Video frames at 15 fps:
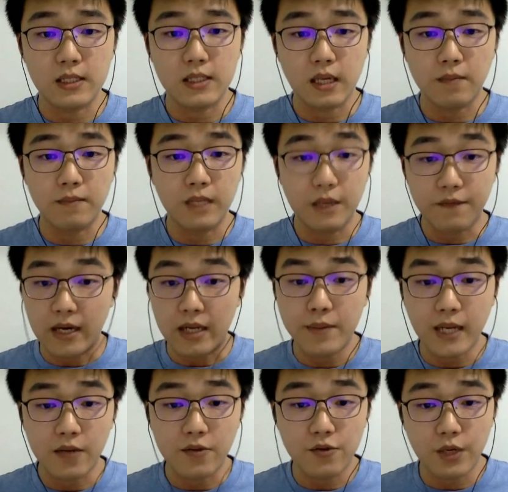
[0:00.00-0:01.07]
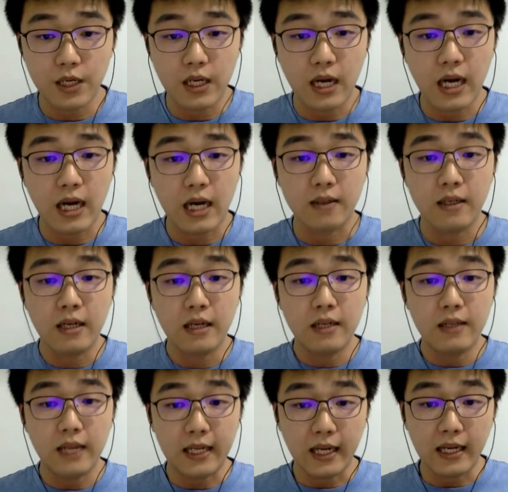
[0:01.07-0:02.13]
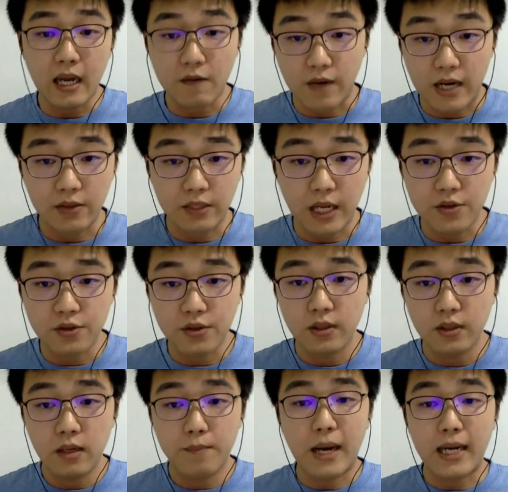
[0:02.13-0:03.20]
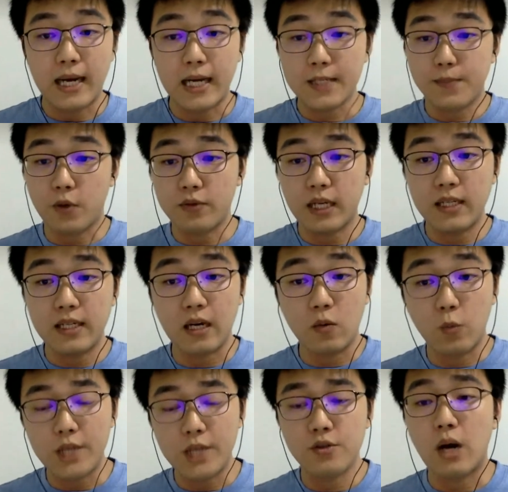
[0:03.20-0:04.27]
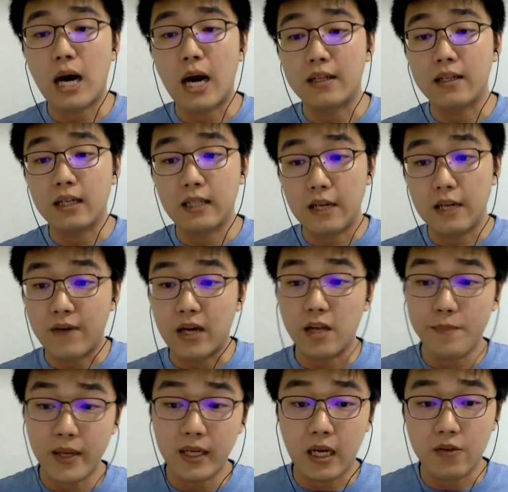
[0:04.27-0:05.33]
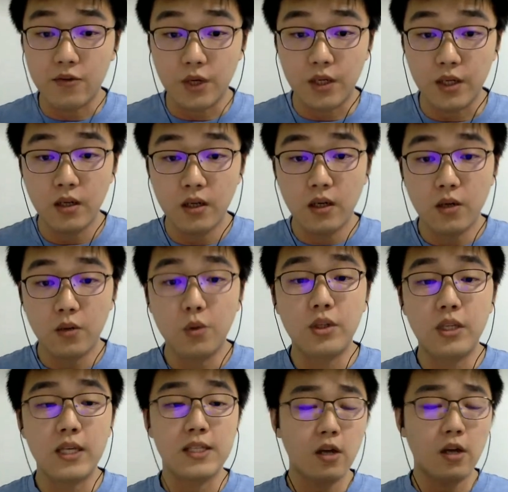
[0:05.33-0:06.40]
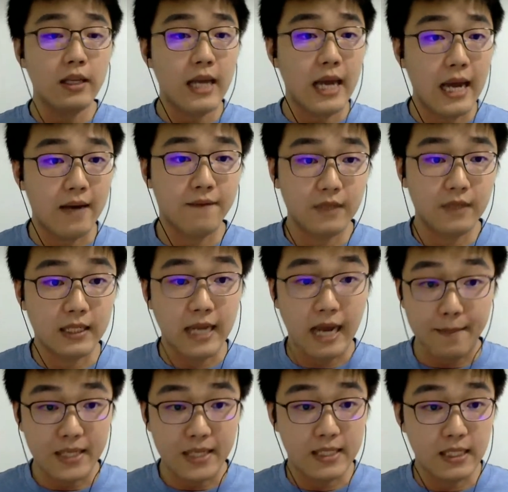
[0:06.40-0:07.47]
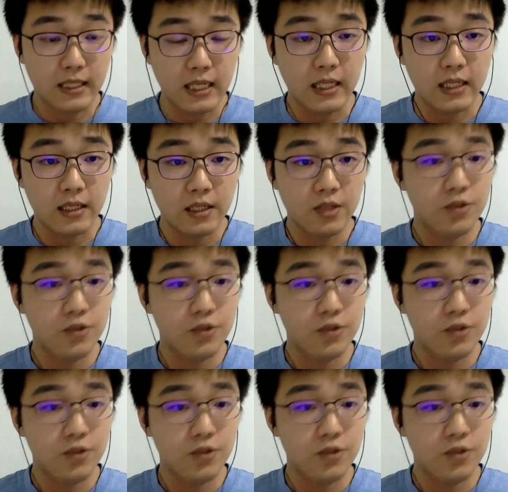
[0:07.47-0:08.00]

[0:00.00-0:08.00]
some developed countries are taking advantage by exporting their waste to other developing countries who does not have the capacity